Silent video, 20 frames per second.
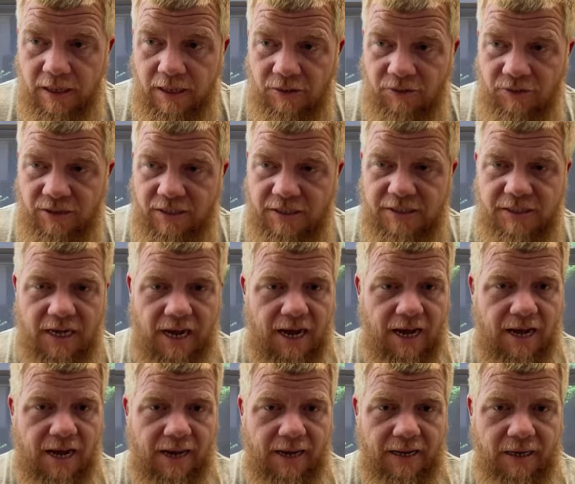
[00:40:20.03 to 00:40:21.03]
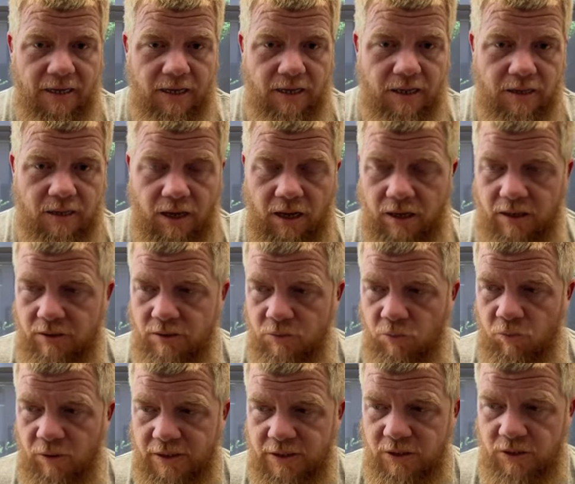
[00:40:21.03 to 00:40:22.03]
This guy uh,
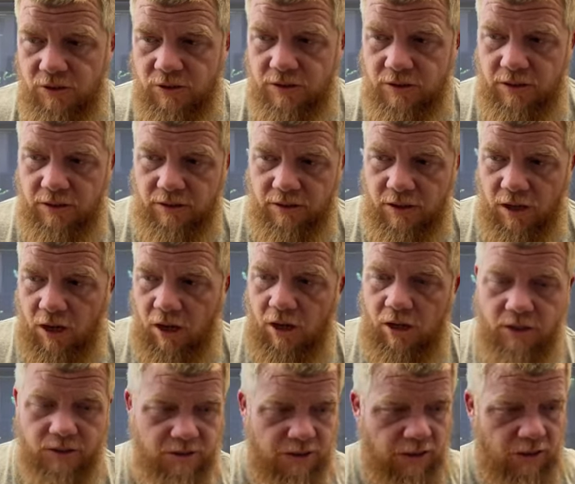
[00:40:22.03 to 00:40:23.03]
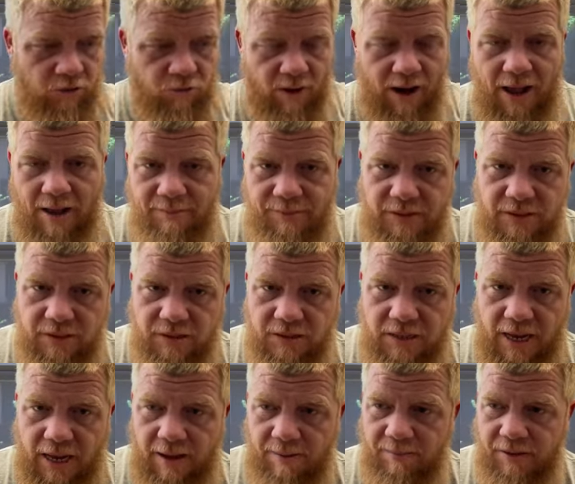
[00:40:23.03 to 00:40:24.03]
whistles and calls and grabs at
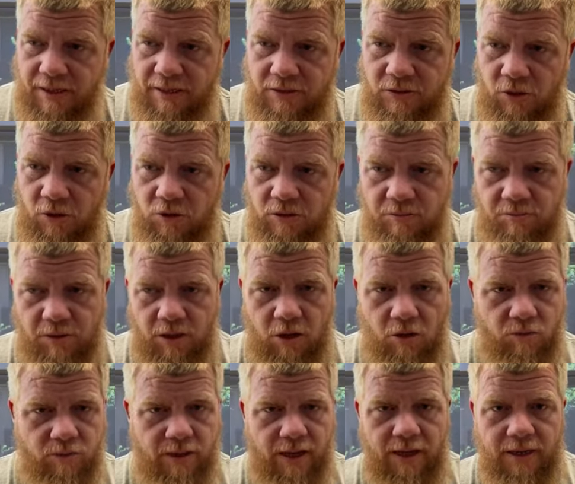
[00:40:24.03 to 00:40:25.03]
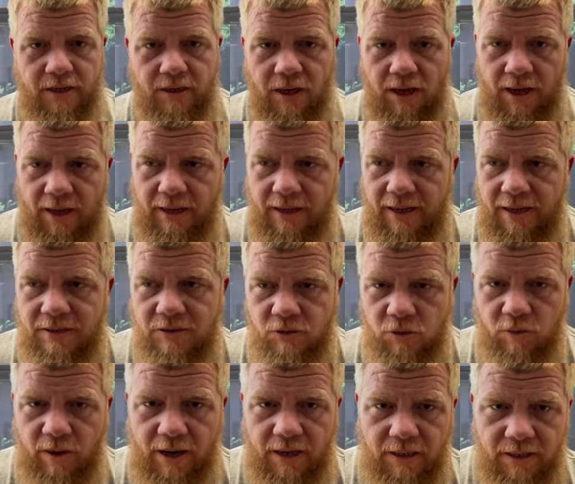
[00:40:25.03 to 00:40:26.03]
Sam, and I told him no, and I I
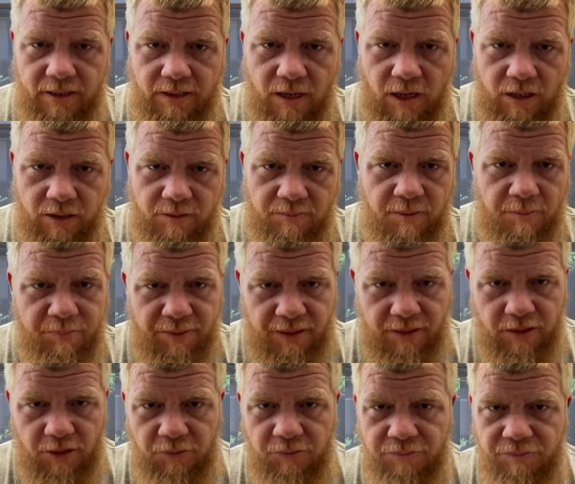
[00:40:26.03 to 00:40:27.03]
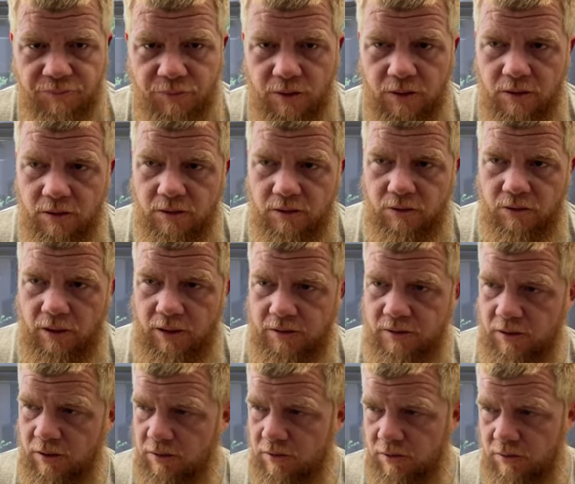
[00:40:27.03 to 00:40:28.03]
indirectly called him a pedo. You know, I
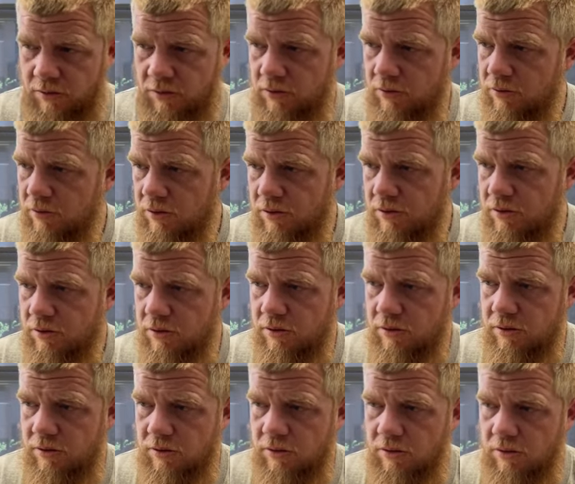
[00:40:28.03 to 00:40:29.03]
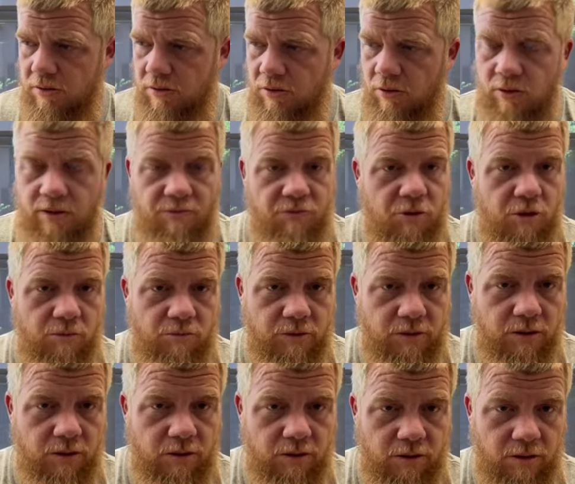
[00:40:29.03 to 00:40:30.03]
said, you know, this is, you know, if she
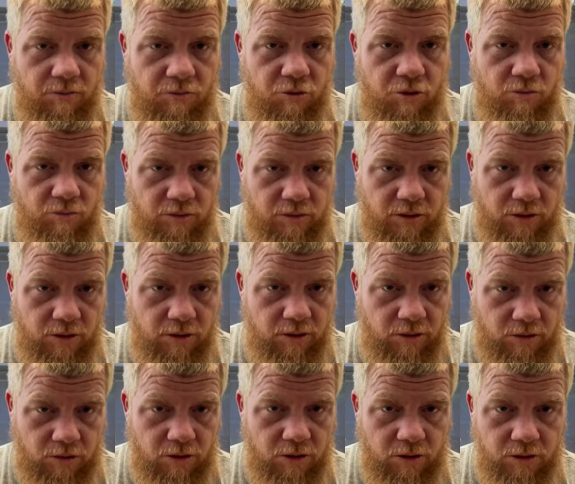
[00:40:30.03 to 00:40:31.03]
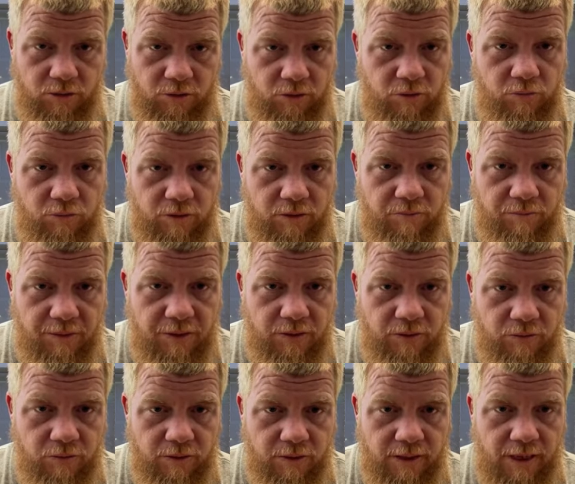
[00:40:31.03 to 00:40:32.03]
was a if she was a little girl, you wouldn't be
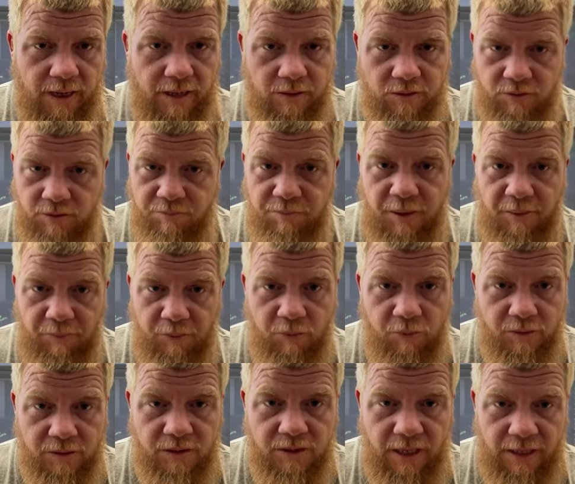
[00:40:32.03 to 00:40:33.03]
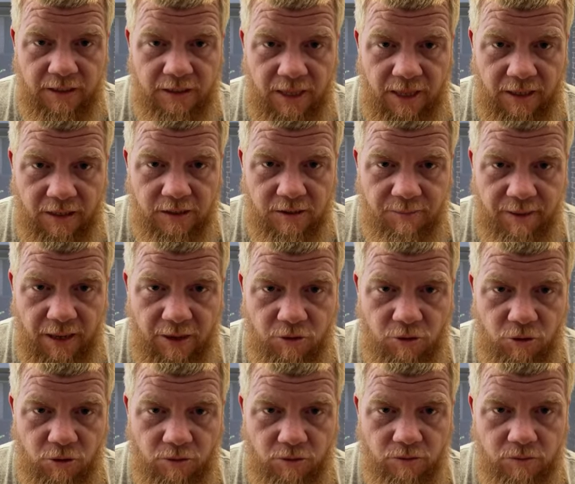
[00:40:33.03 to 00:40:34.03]
doing that. People would say things
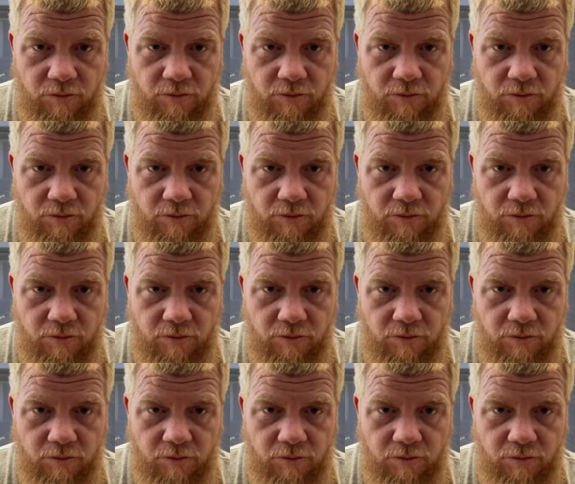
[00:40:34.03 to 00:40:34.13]
about you